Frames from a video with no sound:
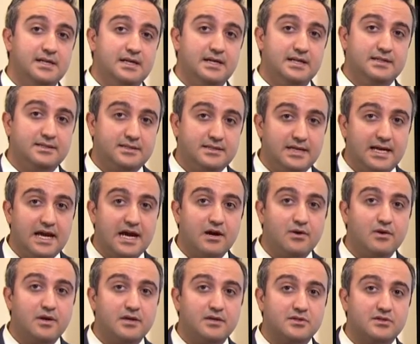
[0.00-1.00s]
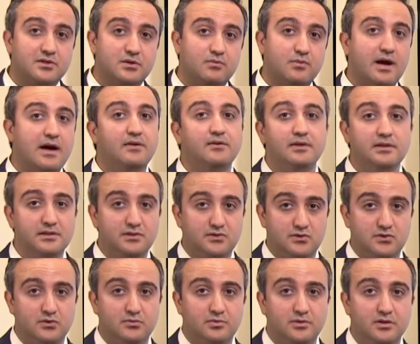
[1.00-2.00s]
it's the area surrounding the
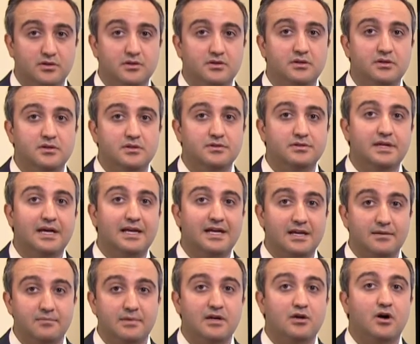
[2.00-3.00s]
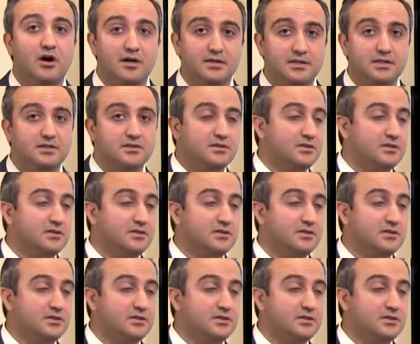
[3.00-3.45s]
tuber that can be causing the